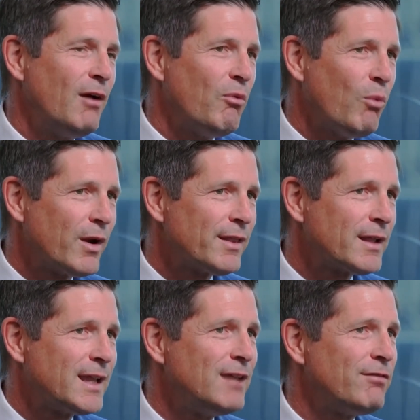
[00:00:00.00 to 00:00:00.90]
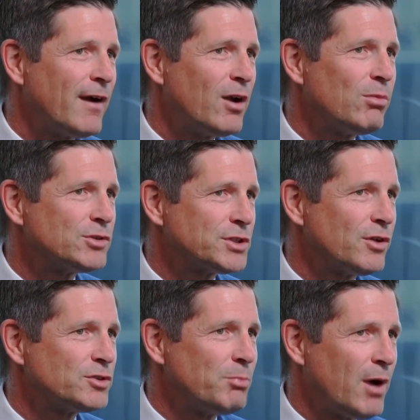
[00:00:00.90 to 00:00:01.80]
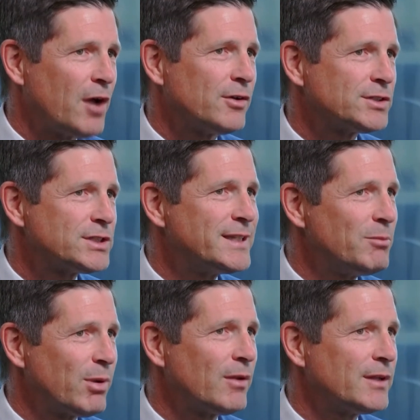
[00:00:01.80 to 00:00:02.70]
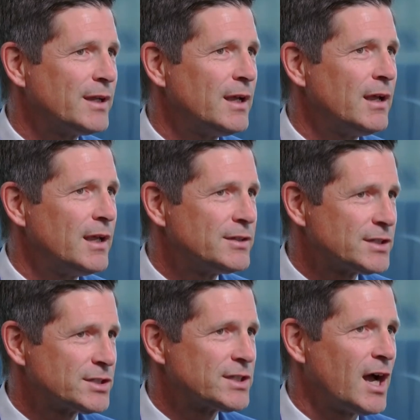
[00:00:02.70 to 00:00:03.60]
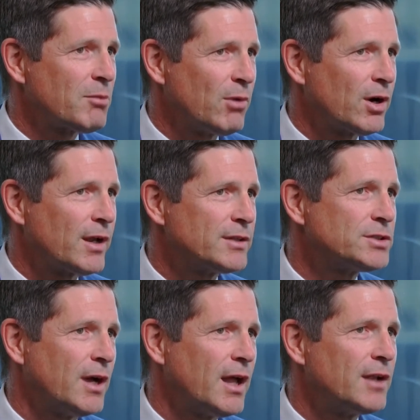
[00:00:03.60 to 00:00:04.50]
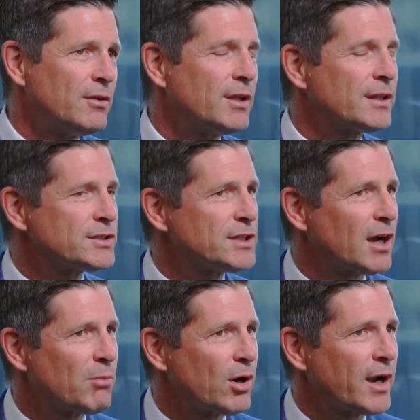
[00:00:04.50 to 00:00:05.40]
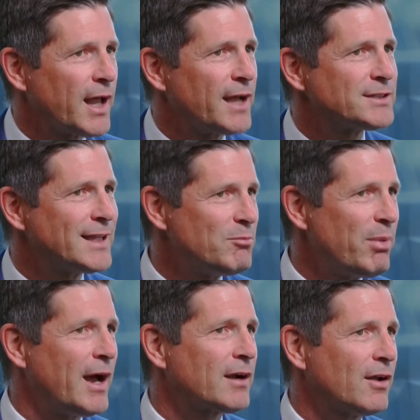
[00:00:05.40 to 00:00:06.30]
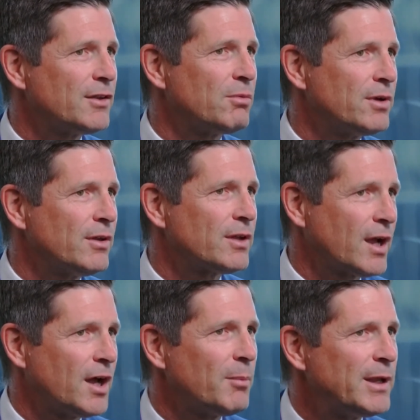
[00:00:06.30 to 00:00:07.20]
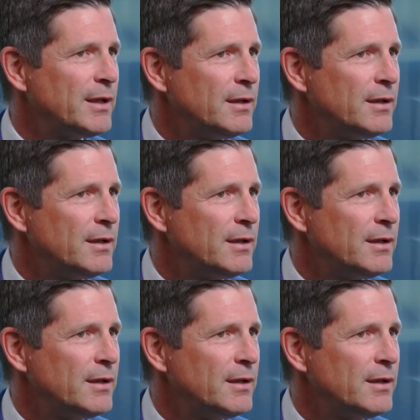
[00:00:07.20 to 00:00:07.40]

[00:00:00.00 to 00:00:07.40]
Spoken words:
one of the key variables in those models typically is the stock market. So I do think the stock market has an impact on the real economy.